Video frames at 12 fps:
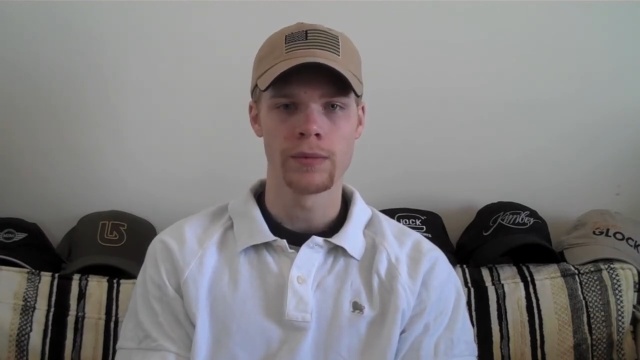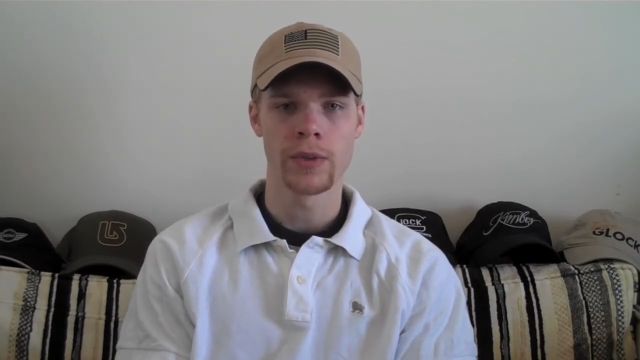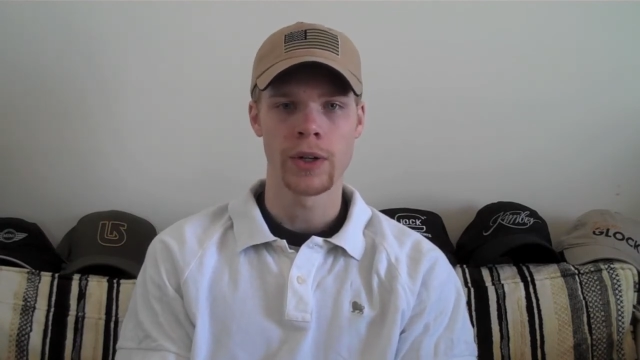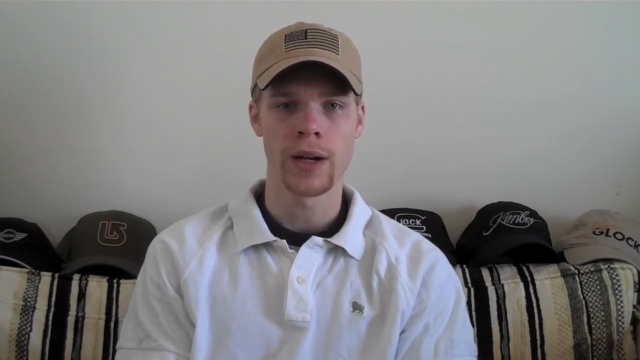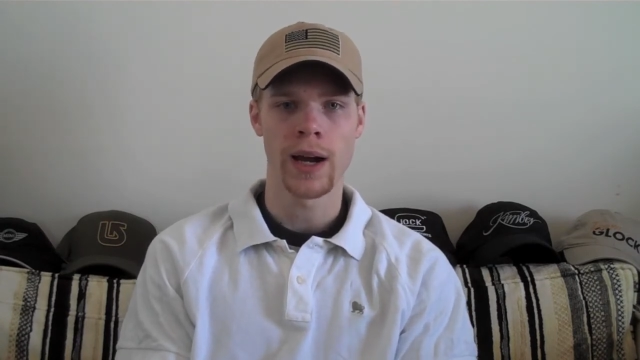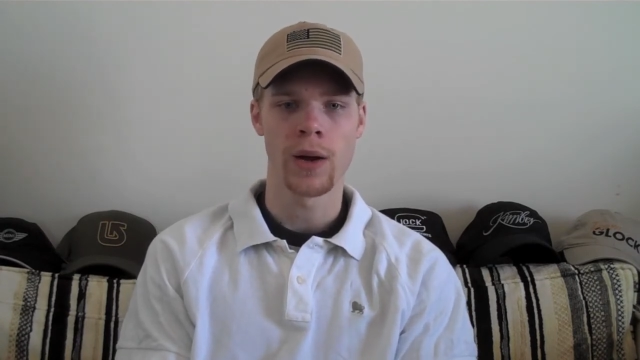
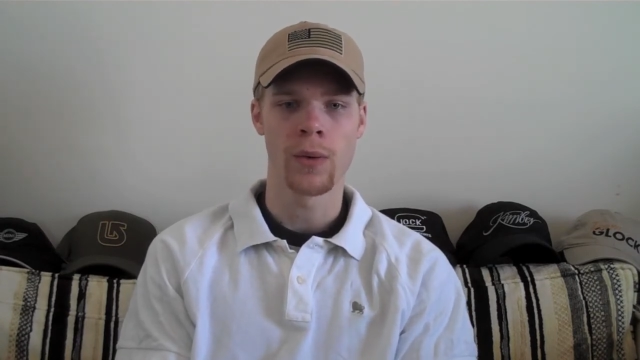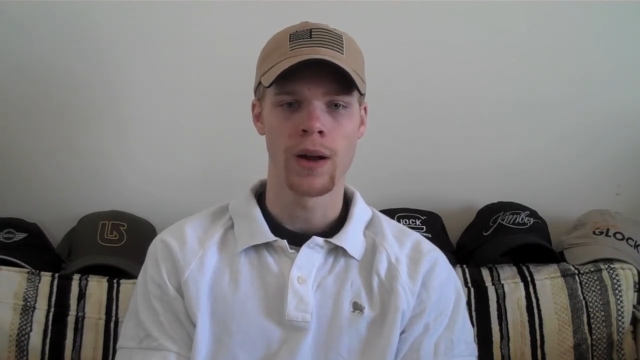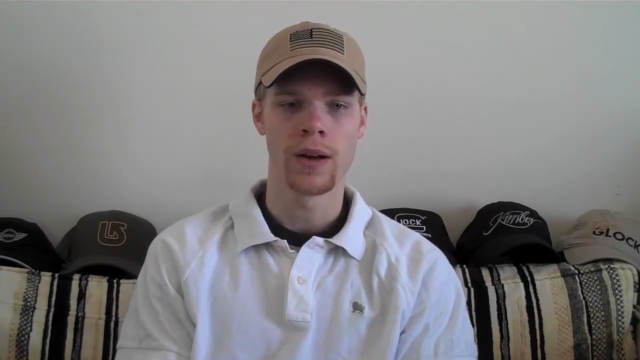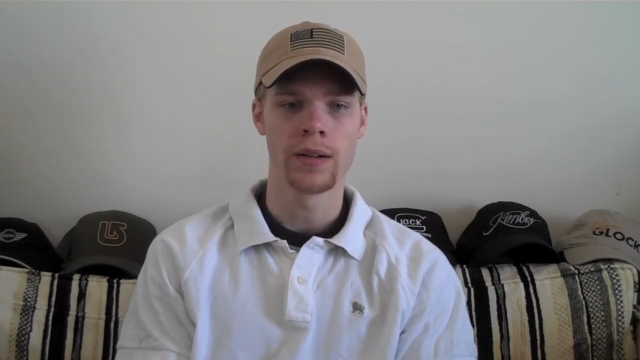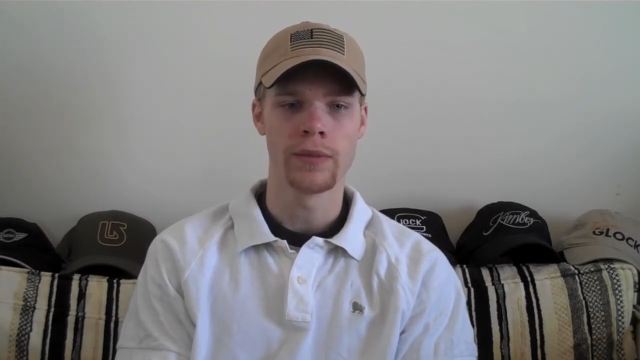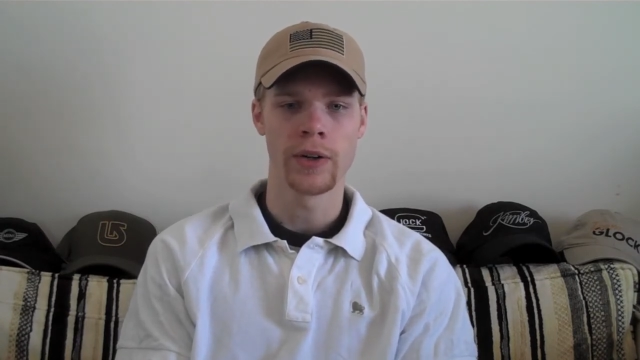very high
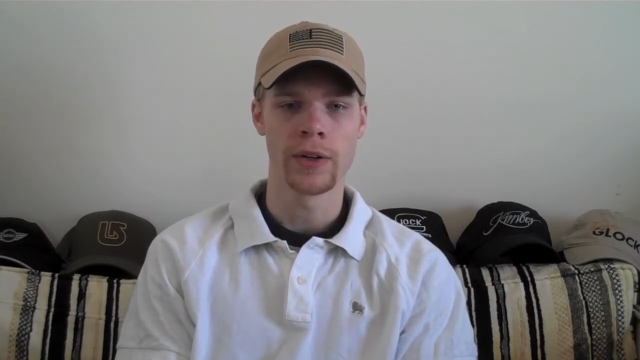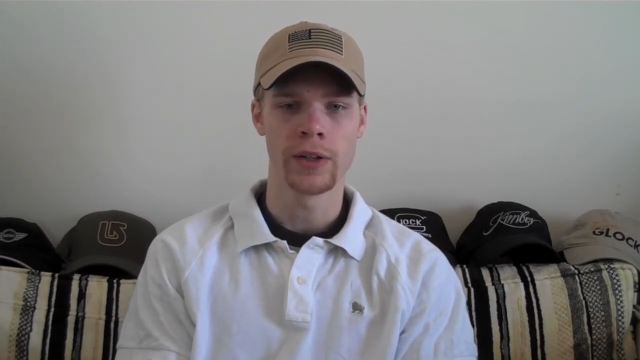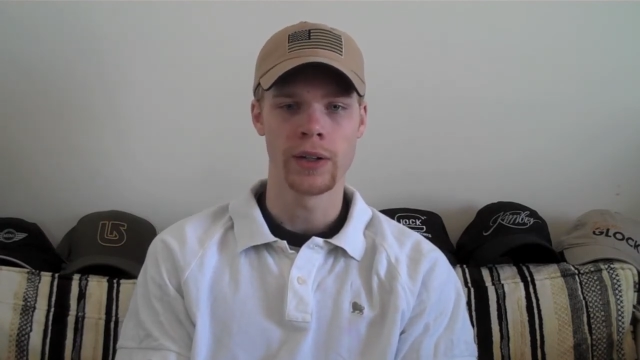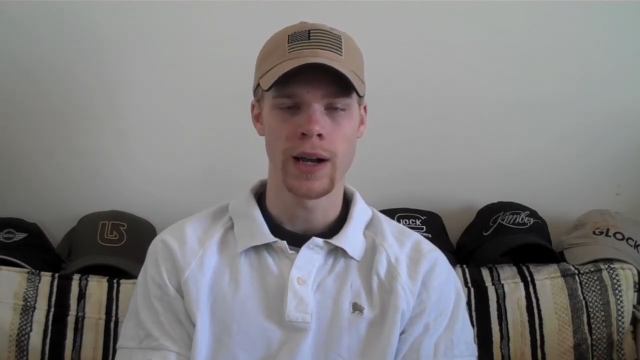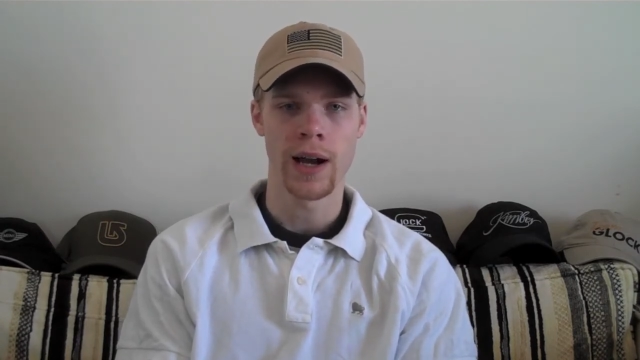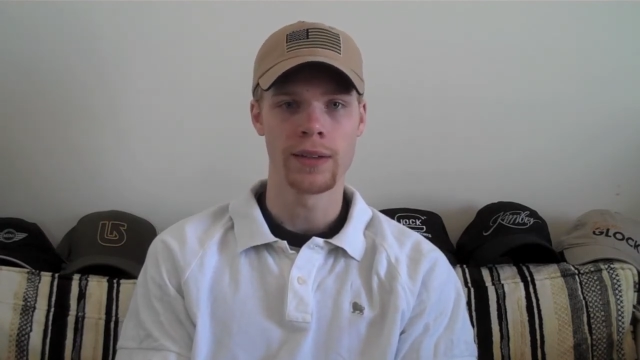quality, very
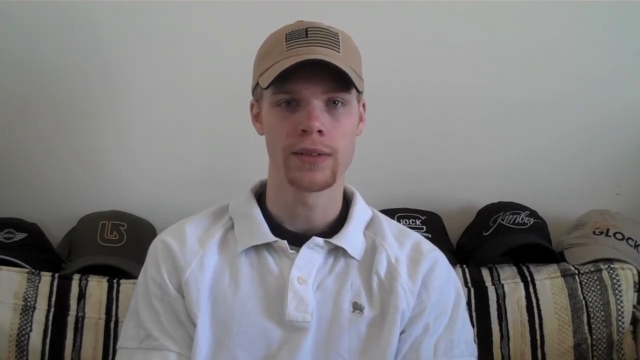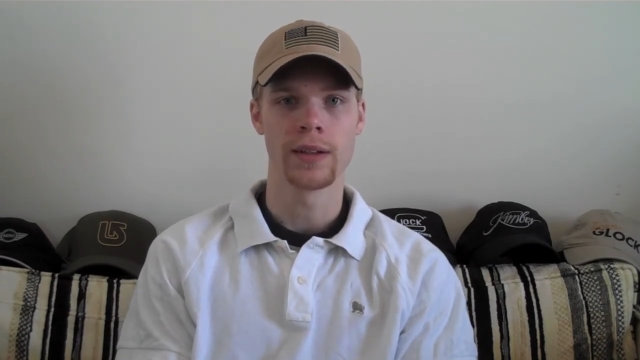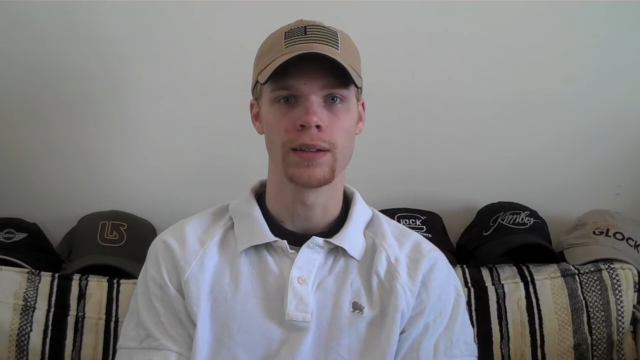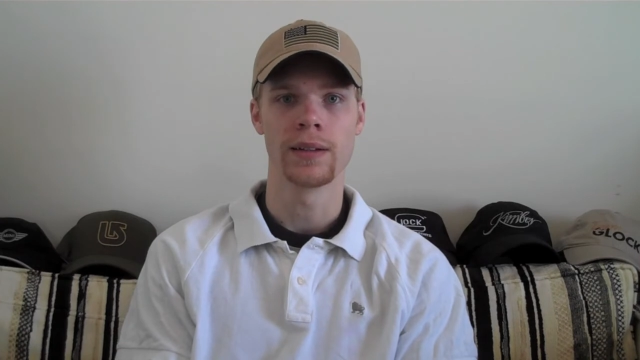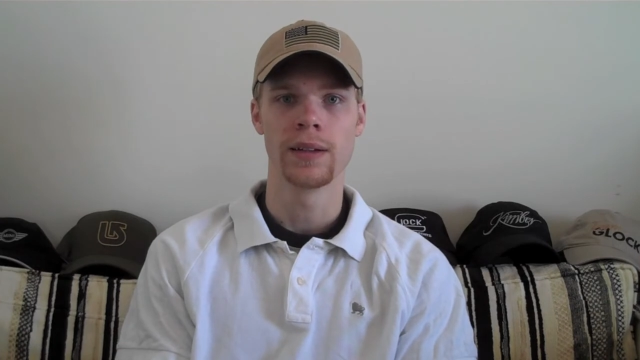good content,